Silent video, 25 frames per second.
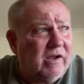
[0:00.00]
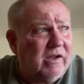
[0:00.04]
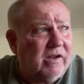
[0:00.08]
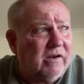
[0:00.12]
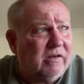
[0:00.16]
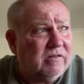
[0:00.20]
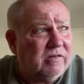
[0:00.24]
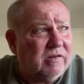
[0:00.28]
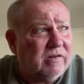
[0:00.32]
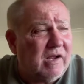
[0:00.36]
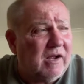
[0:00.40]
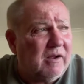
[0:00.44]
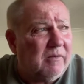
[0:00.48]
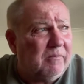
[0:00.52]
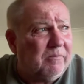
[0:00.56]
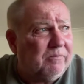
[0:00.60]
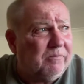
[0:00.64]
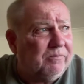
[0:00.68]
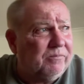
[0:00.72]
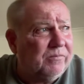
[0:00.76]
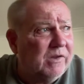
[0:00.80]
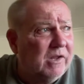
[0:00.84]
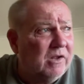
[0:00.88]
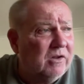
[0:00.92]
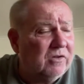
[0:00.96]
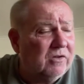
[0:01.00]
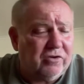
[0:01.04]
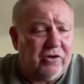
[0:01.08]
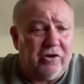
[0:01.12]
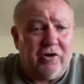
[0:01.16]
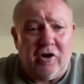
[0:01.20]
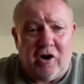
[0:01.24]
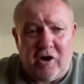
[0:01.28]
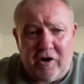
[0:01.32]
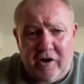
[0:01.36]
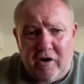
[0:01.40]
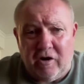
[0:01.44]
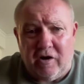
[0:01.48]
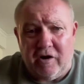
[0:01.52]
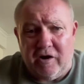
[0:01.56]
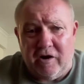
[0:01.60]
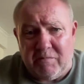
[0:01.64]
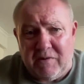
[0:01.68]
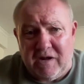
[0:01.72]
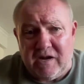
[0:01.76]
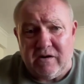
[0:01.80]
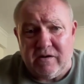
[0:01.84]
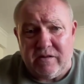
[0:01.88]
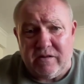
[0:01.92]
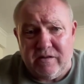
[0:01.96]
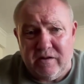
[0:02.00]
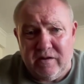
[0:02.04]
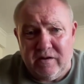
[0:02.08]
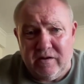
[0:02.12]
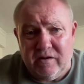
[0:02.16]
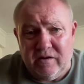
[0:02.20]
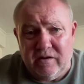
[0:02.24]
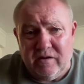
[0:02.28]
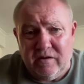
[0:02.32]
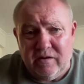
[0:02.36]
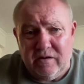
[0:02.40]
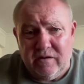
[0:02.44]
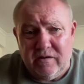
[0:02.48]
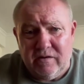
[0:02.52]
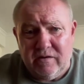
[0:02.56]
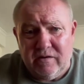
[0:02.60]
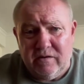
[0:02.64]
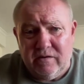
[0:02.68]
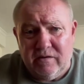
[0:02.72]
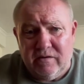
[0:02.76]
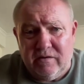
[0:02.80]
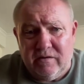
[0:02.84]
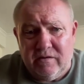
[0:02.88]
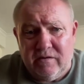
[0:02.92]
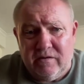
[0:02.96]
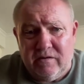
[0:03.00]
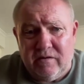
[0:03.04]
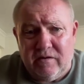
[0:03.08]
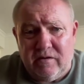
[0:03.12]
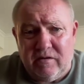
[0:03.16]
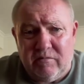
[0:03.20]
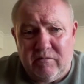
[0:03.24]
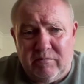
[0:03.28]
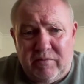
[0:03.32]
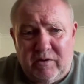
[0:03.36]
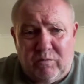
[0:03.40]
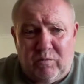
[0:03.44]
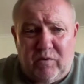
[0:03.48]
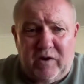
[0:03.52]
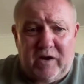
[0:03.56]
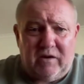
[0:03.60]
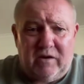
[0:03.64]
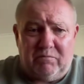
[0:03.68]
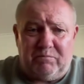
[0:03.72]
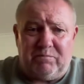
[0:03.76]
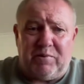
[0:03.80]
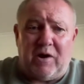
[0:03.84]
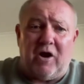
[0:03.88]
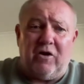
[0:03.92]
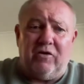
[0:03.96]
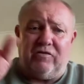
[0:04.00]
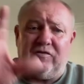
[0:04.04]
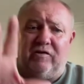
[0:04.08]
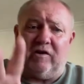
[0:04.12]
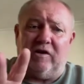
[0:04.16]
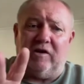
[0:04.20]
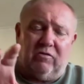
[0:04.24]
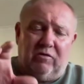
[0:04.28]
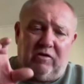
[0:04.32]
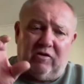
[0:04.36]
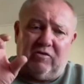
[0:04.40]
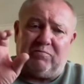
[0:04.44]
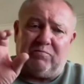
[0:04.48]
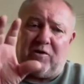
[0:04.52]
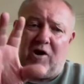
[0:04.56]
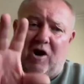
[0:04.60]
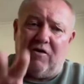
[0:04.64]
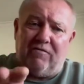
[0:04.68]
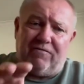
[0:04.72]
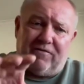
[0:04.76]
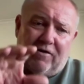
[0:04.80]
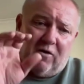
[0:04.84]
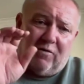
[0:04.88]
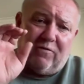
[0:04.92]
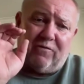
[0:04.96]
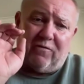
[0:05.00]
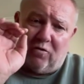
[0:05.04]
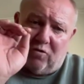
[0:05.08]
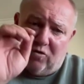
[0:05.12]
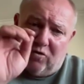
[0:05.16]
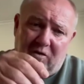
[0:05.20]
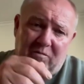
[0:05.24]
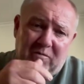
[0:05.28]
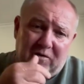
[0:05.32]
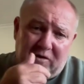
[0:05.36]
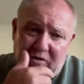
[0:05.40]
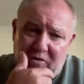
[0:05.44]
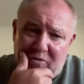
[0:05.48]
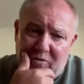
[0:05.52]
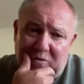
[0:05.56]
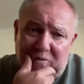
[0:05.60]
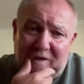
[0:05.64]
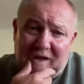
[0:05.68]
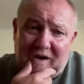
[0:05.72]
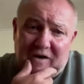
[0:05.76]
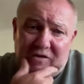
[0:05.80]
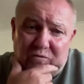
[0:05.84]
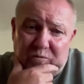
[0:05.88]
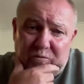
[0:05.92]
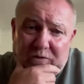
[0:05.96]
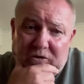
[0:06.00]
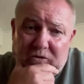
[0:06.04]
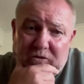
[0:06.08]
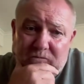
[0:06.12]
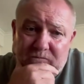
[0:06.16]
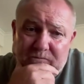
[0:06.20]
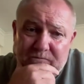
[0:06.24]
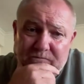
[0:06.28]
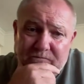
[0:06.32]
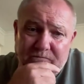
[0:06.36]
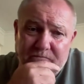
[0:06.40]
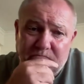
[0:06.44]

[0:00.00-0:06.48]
at $299 a month, but we post into his profile for him and do all that as well.